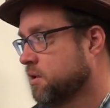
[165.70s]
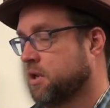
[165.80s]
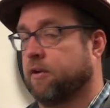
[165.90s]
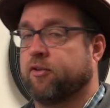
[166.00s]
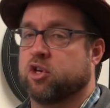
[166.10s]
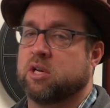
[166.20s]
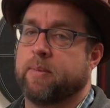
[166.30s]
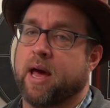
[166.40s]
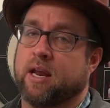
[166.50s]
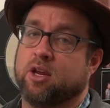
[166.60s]
tell FIRST
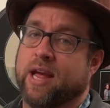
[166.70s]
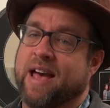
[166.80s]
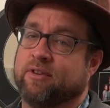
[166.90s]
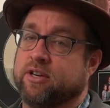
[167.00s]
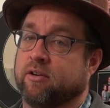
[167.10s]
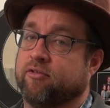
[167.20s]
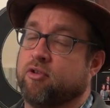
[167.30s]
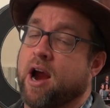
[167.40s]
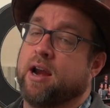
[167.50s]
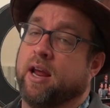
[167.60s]
about it. You have until
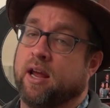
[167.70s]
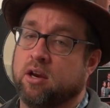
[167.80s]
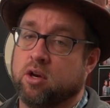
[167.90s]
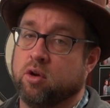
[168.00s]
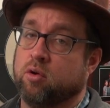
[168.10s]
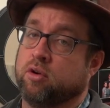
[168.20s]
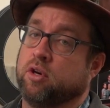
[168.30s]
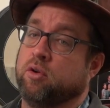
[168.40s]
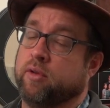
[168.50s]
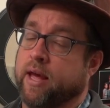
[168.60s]
Friday at noon to do